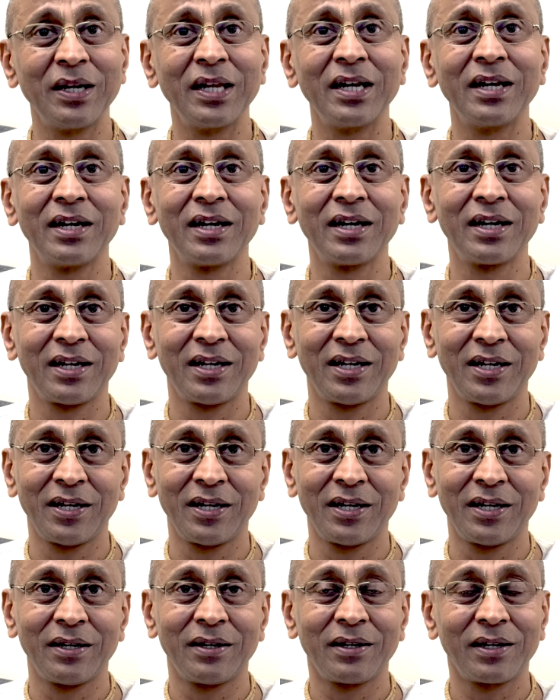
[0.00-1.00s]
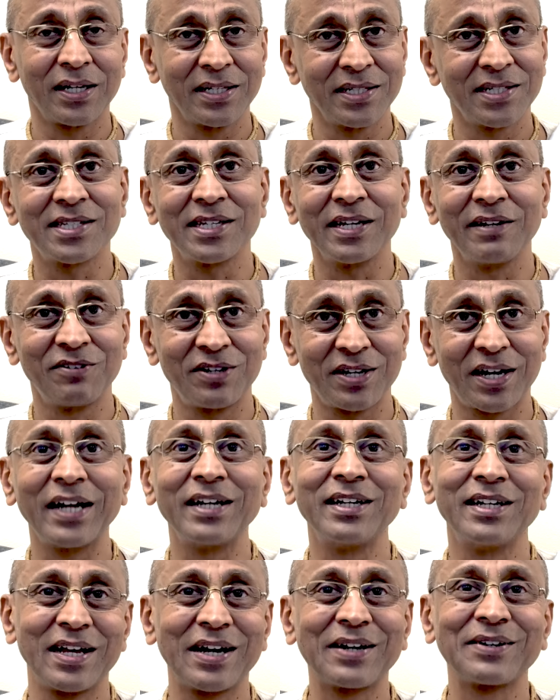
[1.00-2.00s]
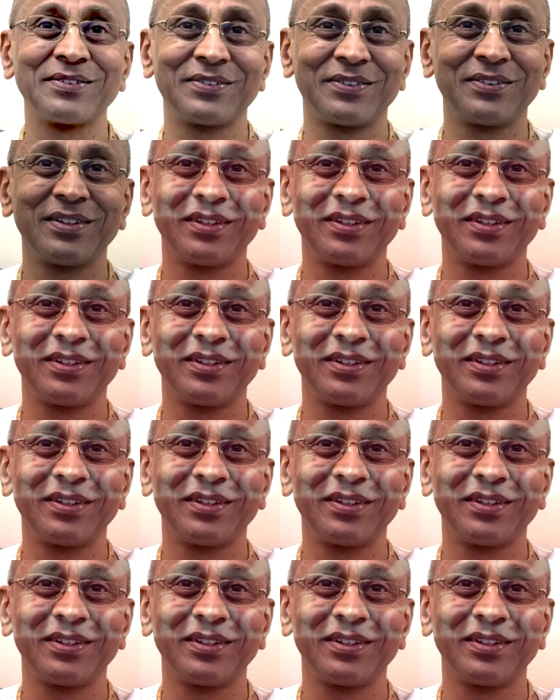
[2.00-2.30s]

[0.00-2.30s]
been conceived right now.